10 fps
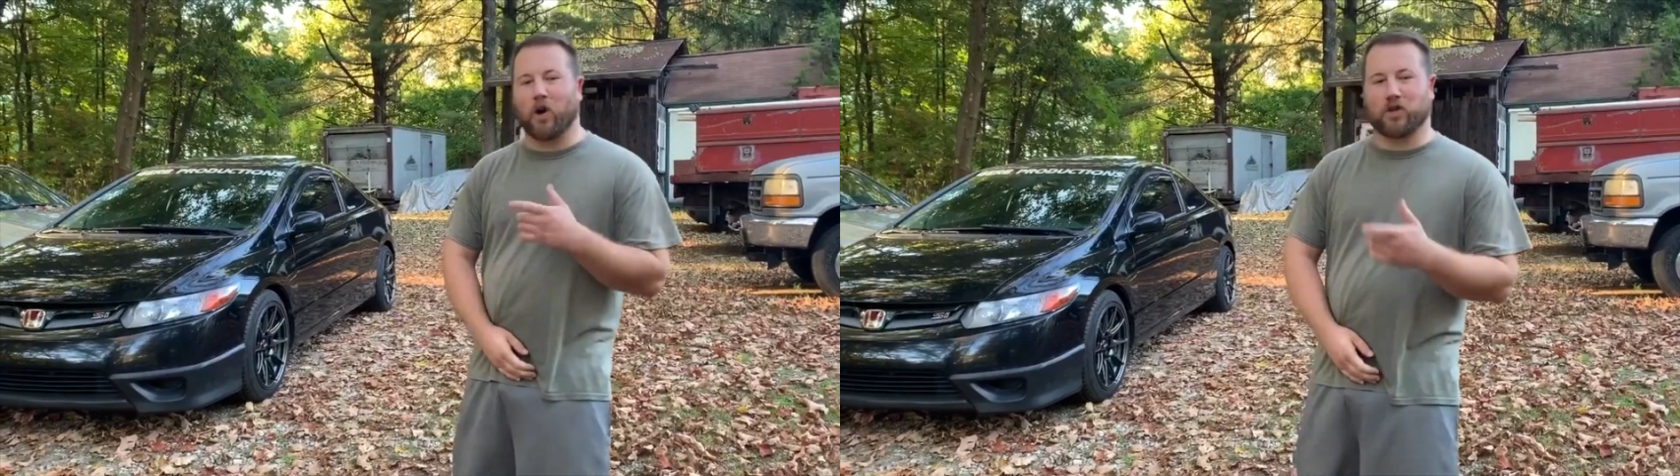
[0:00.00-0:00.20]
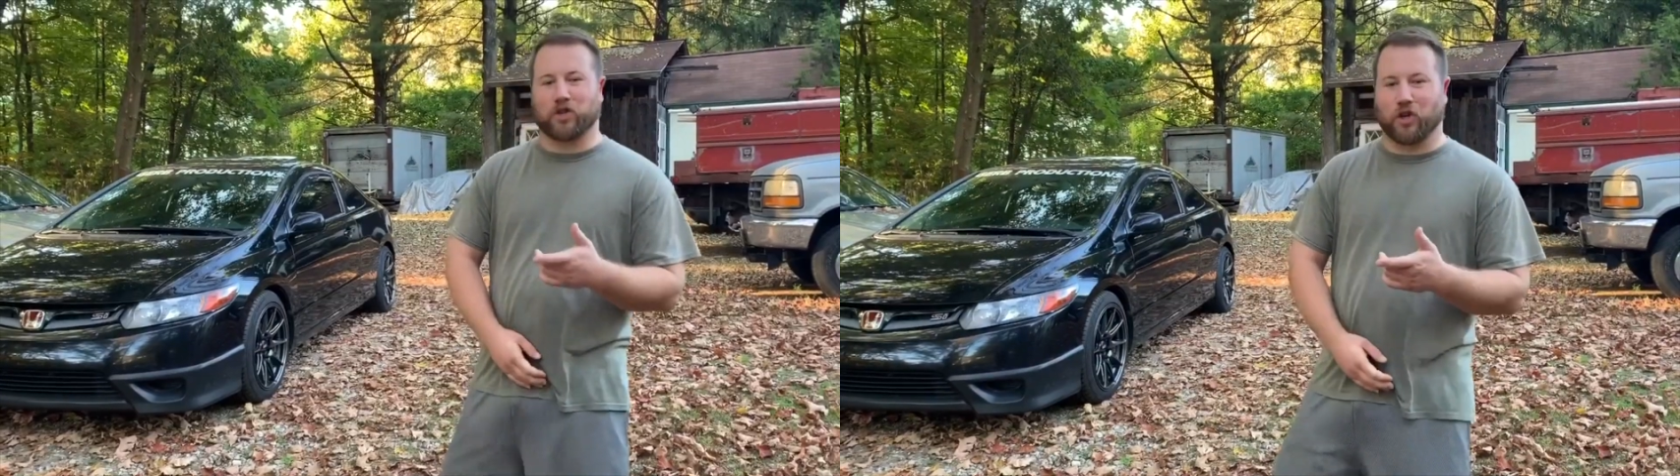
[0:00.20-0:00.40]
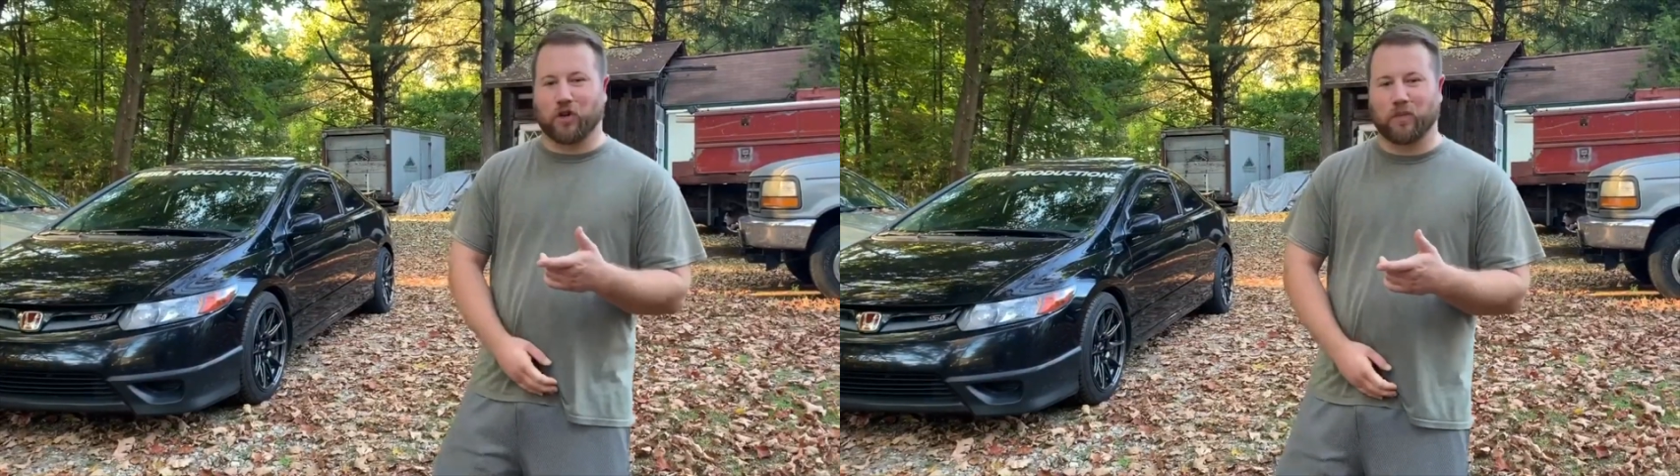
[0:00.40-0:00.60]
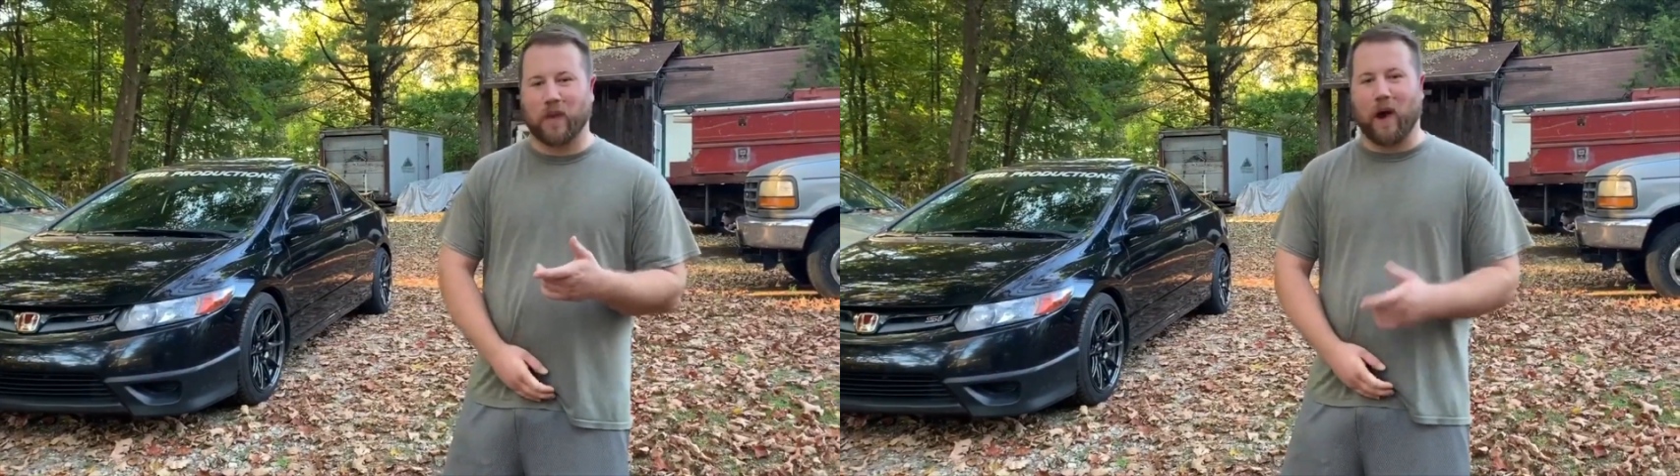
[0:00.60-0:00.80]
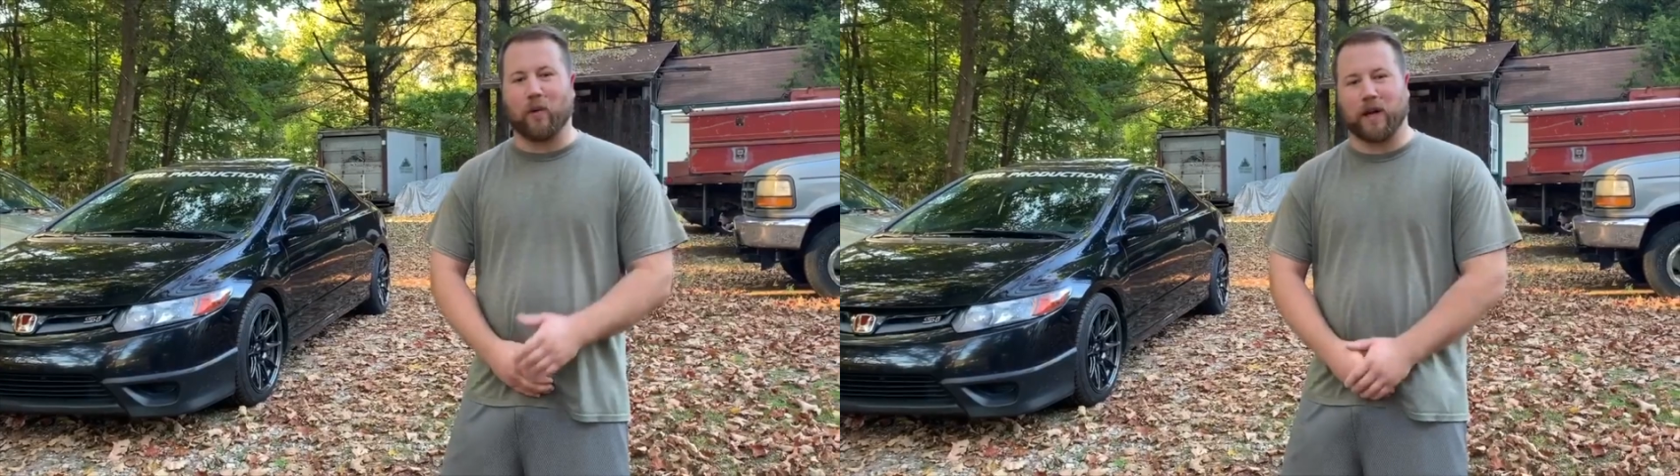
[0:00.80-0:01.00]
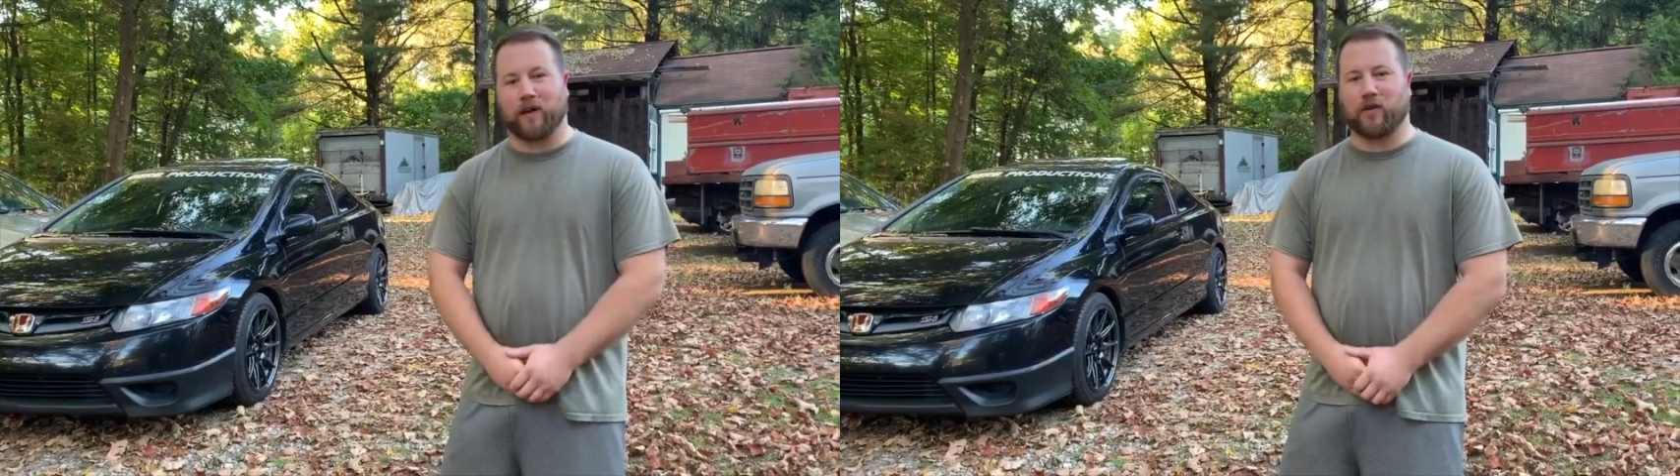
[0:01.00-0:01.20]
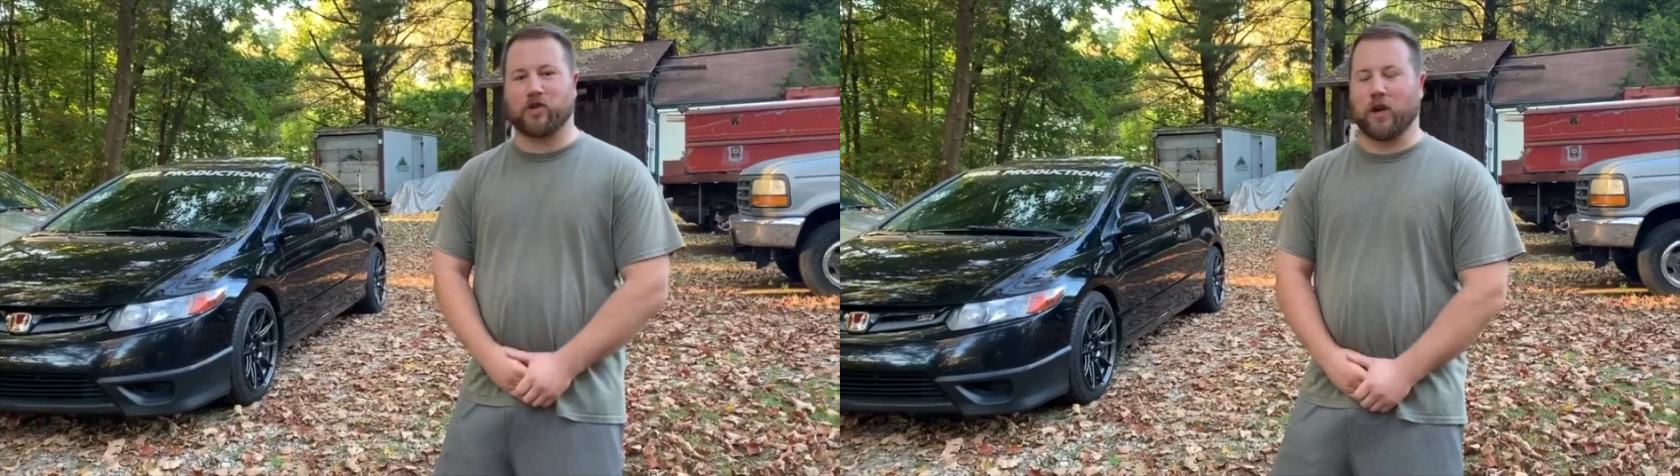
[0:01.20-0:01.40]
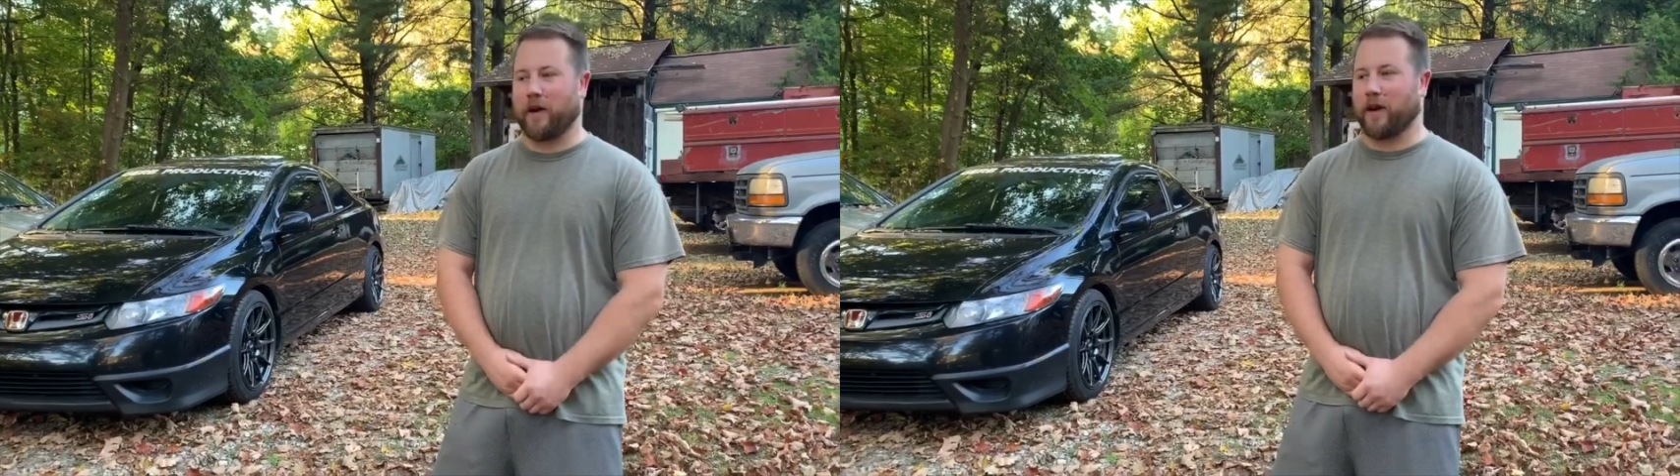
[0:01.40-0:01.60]
Also, I want to give a
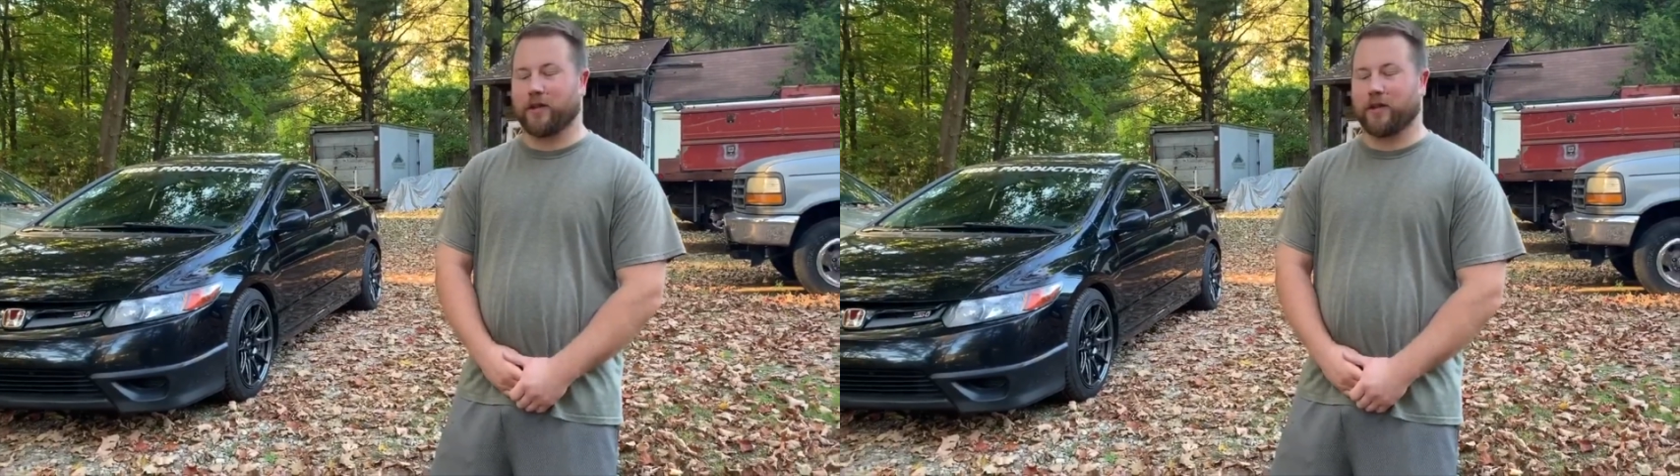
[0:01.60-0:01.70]
shout